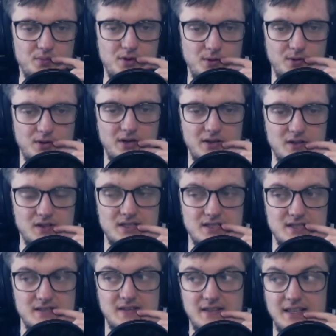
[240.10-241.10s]
be broken,
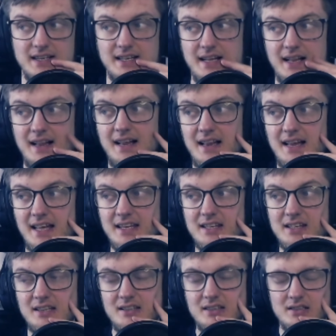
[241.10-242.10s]
honestly.
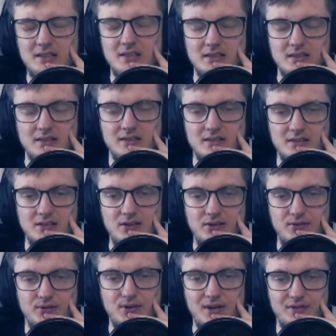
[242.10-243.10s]
Like,
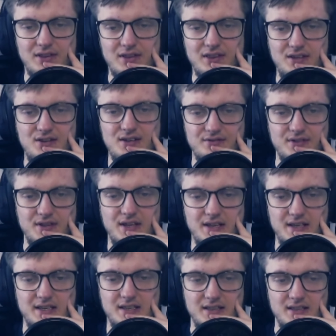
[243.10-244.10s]
if you have a TF
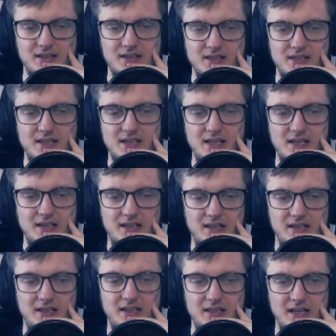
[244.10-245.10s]
deck,
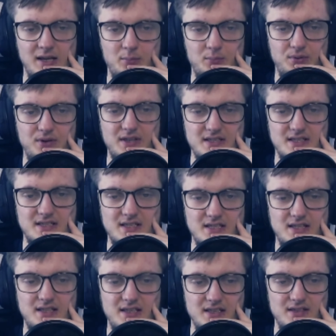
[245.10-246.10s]
like
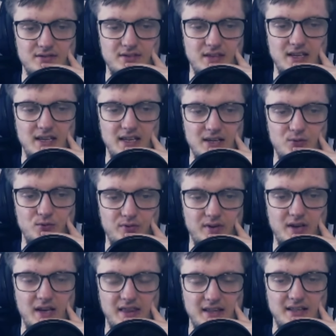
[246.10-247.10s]
PNZ TF deck with
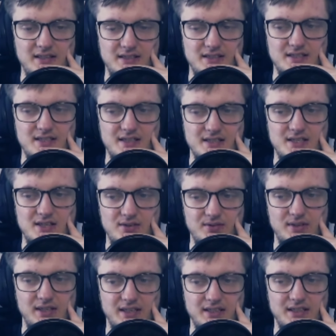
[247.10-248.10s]
Gatalyst and
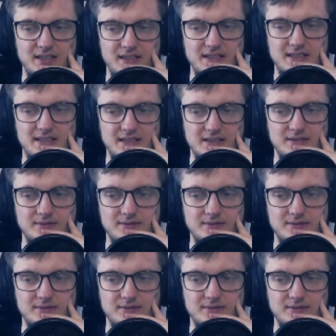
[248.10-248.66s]
stuff like that,